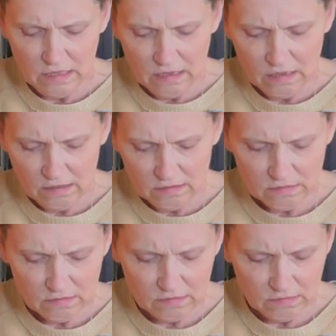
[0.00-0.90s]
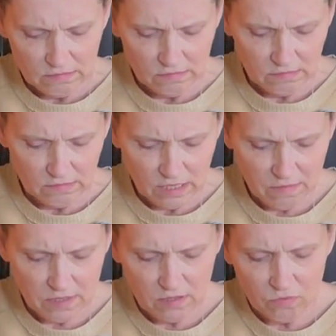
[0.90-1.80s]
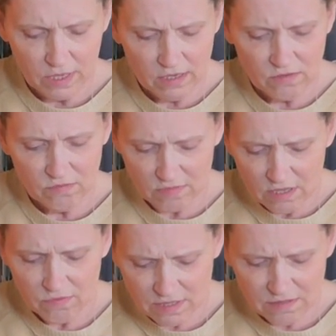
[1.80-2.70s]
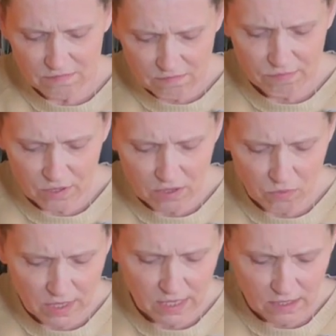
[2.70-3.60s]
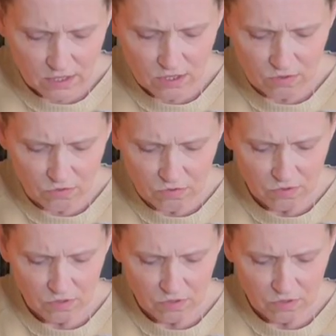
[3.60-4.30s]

Yeah. I mean, the wind, it was pretty windy too.